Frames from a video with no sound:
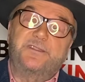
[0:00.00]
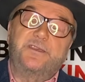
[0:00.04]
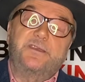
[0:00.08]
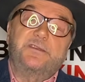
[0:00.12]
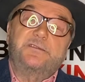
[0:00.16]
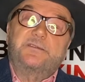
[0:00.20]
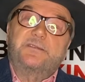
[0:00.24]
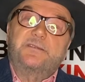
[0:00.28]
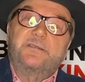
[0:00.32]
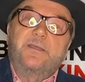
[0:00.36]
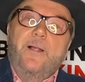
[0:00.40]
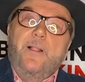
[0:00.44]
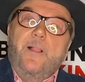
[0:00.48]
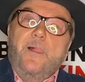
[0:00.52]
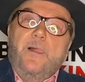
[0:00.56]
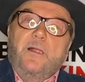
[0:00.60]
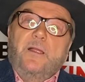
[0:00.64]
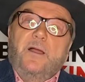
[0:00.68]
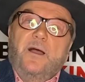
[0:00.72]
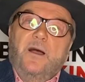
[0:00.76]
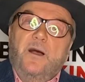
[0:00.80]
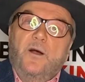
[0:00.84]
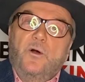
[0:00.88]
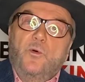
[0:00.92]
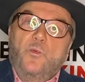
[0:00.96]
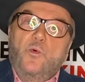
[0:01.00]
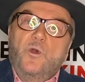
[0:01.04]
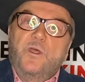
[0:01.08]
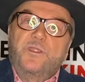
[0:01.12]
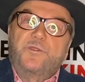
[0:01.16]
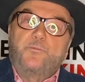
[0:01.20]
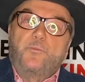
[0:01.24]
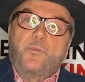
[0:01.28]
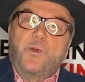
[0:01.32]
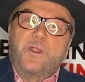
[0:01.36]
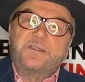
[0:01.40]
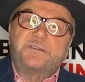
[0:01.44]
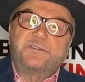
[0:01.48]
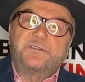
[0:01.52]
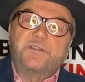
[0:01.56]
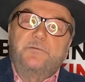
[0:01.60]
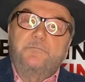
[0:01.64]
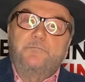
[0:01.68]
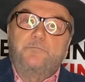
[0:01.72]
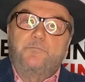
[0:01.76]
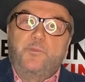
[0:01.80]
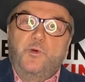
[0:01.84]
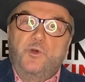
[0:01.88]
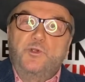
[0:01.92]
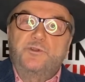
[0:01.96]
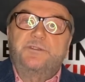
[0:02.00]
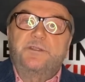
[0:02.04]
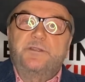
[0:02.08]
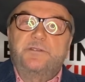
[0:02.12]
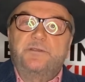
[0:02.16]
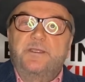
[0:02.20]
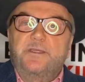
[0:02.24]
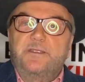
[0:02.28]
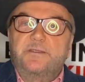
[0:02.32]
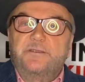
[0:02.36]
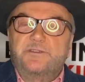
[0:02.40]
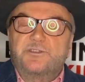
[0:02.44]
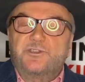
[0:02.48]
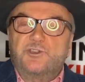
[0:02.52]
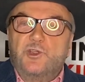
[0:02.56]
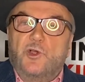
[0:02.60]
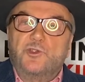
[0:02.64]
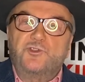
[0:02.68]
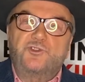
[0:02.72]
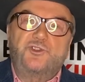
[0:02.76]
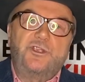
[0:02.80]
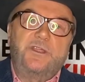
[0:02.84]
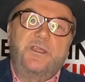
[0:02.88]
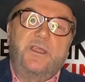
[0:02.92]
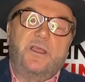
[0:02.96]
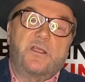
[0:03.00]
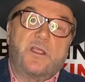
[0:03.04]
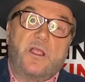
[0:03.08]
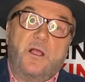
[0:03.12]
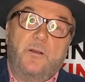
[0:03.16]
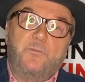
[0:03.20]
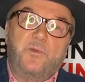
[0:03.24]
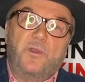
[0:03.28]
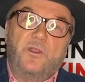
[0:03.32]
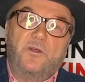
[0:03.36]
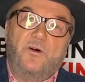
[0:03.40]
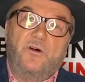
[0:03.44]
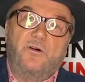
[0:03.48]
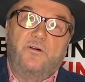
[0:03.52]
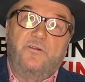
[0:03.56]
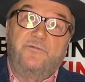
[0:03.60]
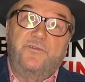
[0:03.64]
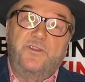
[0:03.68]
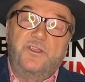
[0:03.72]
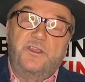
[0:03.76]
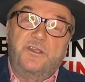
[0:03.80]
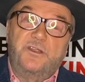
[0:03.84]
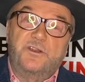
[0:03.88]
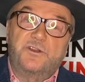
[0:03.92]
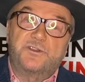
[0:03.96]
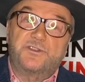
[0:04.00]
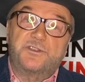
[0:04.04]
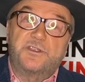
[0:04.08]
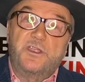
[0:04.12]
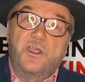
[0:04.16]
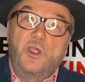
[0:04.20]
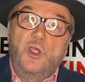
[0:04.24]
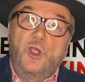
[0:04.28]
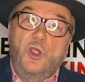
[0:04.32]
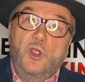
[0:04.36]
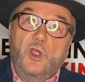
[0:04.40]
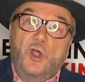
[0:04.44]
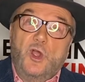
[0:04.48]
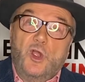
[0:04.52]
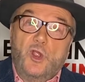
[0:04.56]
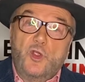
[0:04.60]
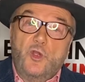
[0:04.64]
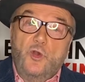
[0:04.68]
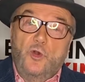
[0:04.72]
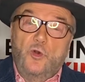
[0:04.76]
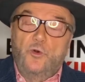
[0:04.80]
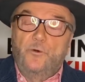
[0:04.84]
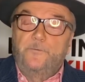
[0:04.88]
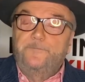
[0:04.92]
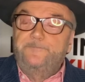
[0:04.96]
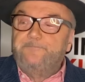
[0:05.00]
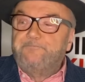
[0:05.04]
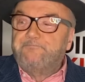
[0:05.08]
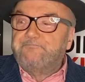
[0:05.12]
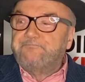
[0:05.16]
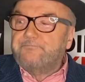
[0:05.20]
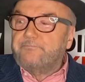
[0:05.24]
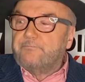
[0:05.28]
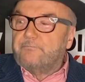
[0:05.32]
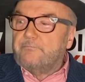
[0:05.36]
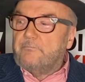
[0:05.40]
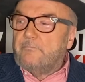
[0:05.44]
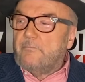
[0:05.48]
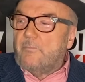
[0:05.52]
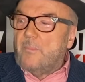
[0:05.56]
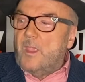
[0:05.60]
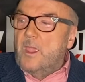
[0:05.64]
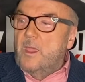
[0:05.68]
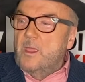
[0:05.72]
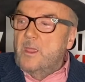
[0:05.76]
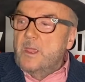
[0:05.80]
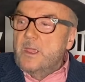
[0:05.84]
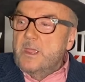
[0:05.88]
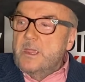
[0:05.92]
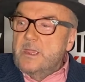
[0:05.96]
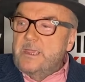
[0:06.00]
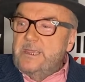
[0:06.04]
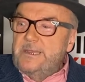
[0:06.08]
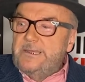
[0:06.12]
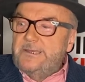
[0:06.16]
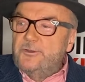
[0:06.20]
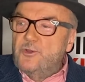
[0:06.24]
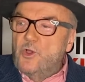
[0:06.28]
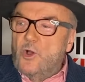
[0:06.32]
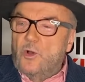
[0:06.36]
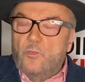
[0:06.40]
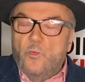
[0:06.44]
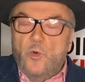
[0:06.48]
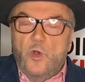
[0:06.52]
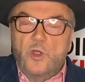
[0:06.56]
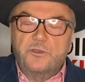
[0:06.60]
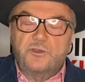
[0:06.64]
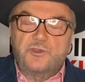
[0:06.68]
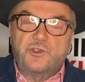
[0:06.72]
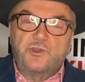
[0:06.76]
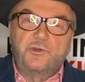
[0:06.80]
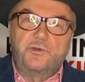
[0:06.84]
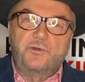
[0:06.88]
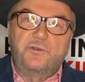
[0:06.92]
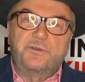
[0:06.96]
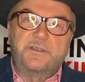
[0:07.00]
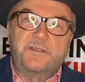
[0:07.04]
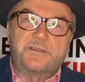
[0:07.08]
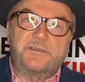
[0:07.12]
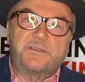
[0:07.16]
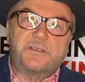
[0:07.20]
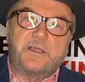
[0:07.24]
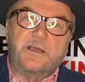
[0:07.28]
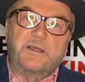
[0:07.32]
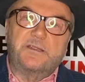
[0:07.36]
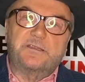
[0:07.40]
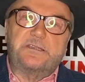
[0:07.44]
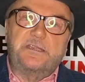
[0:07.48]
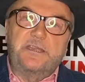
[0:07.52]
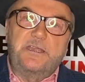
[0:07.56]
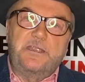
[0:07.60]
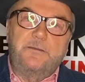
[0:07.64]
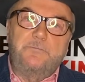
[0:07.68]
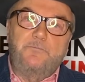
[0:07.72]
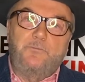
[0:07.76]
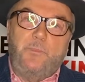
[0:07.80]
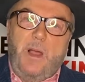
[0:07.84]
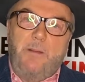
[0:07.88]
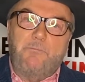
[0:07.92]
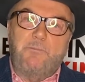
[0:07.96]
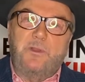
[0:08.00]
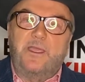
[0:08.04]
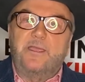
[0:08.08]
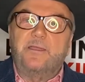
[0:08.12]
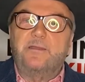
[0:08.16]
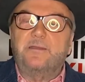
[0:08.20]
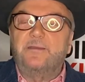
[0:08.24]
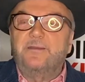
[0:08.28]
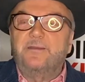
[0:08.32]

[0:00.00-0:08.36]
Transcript: this with President Putin in Sochi a couple of years ago. He did not want to discuss in public